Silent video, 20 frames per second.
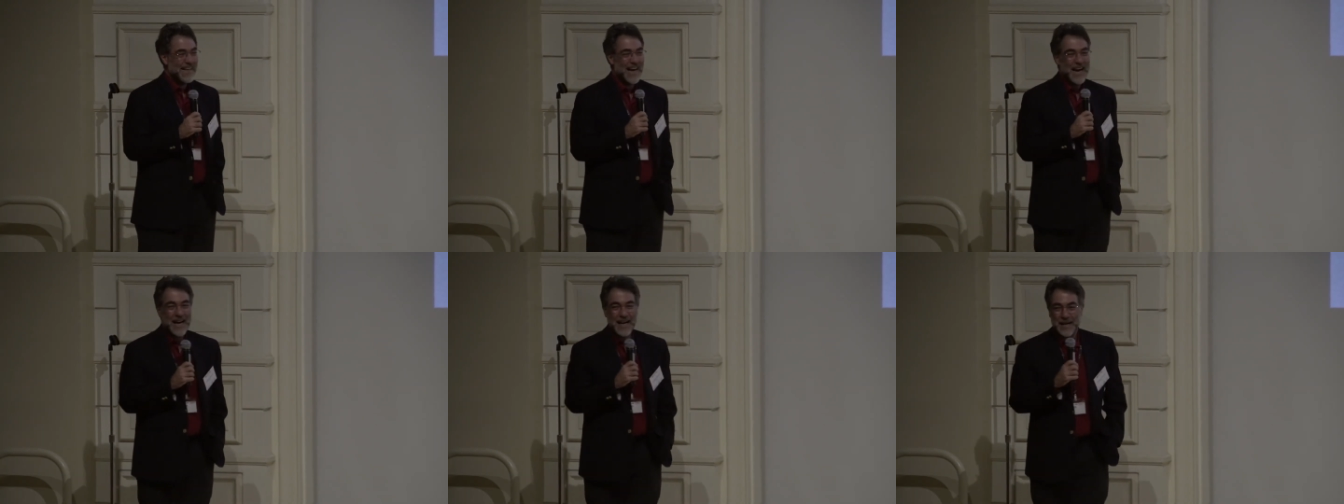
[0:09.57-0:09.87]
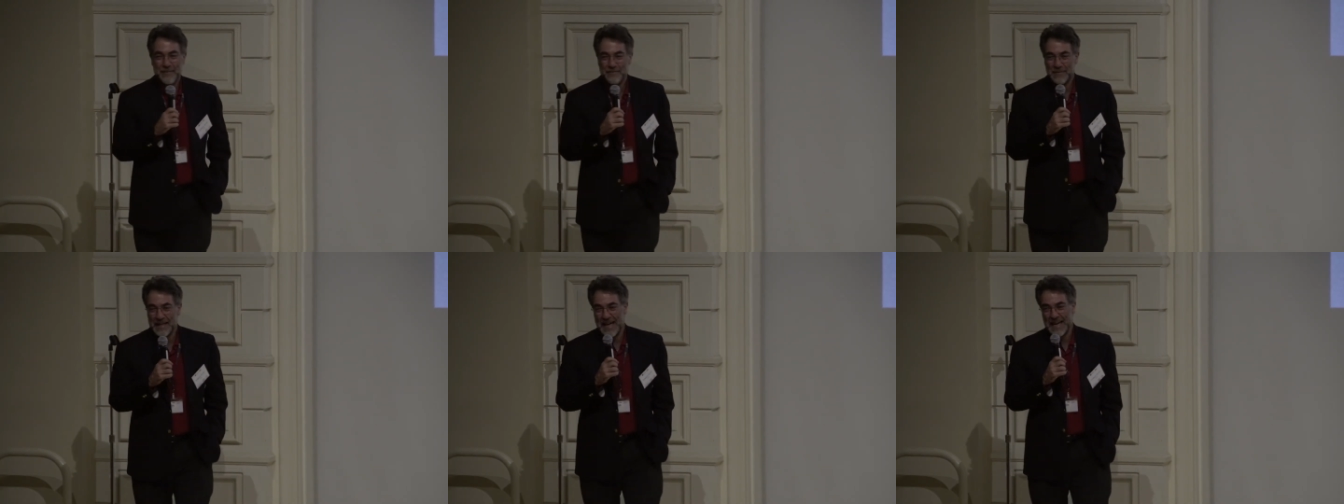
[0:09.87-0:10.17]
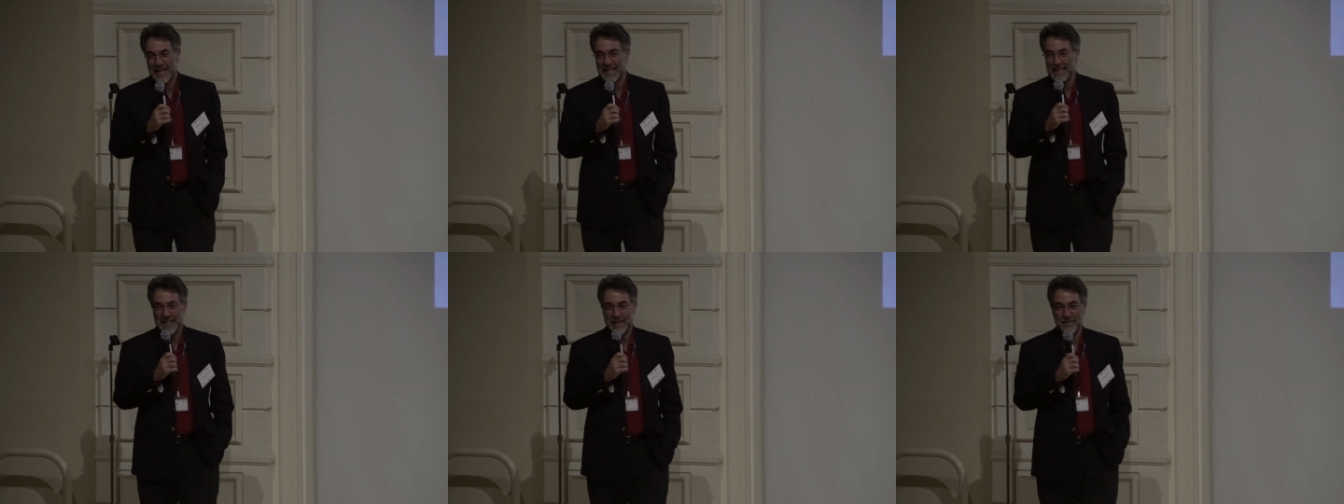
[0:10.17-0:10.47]
I'm an
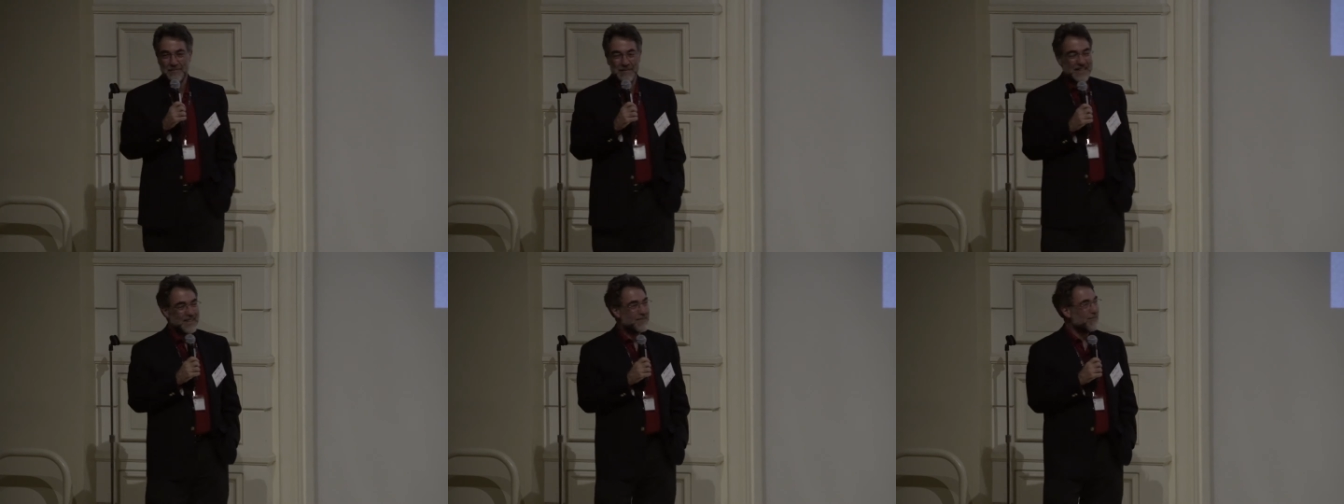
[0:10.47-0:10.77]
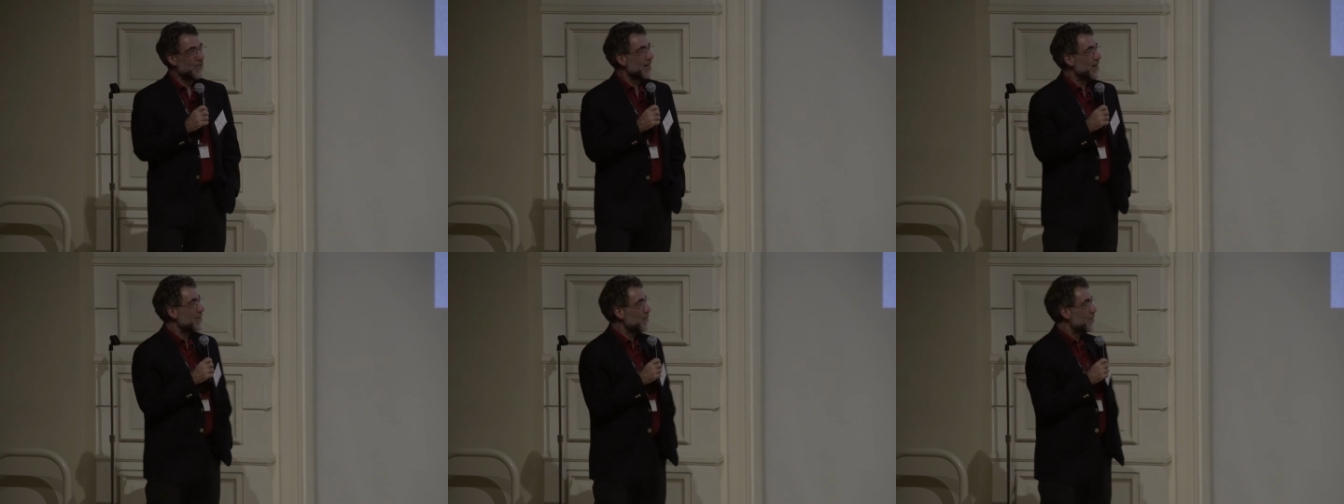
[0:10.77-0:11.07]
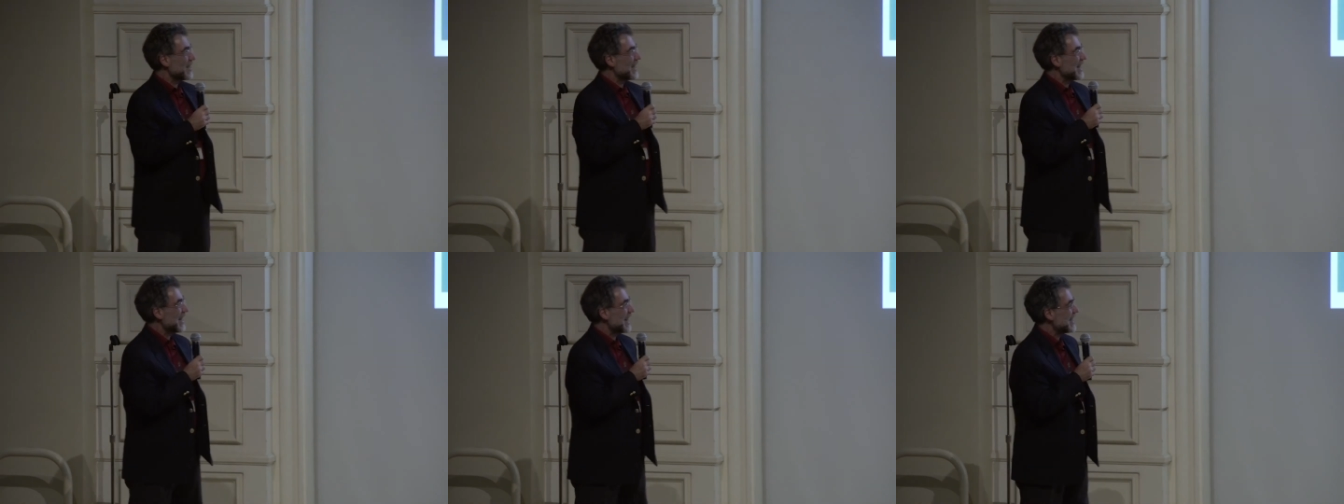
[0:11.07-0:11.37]
academic.
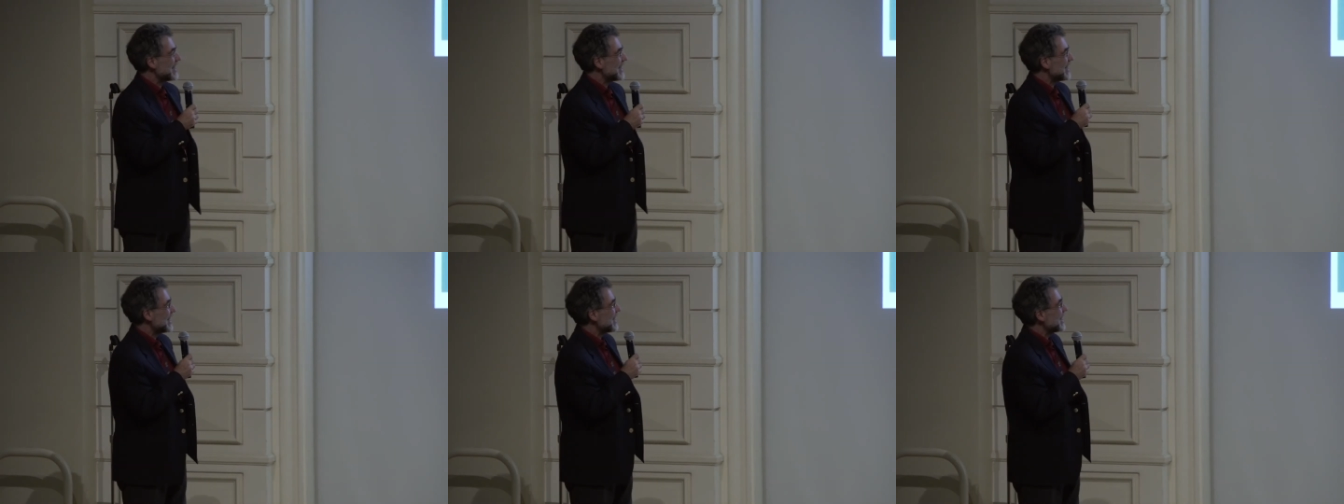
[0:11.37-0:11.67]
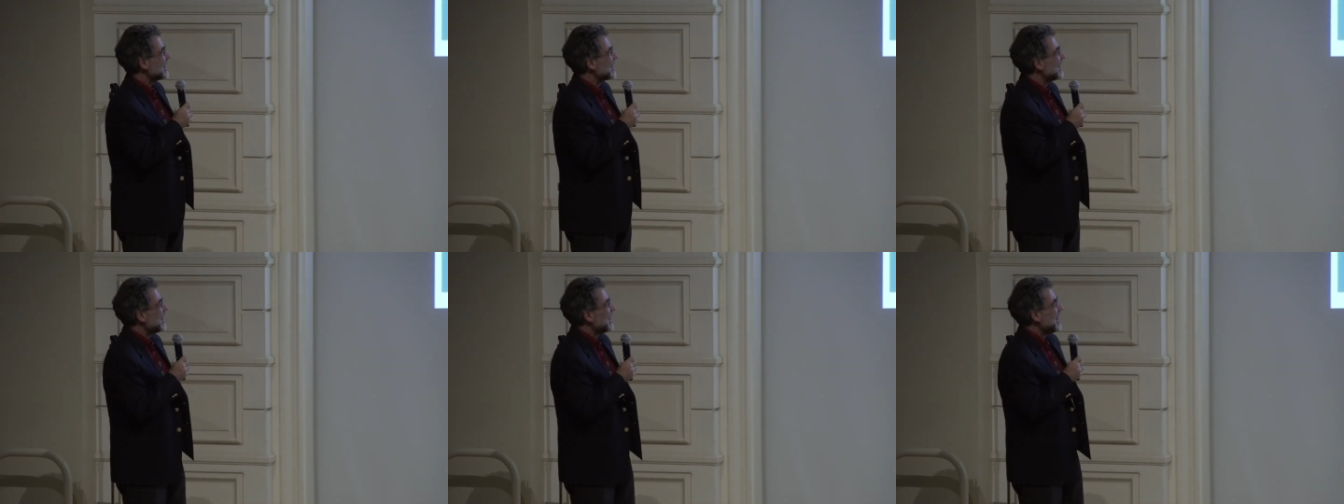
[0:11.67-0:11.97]
What can I say?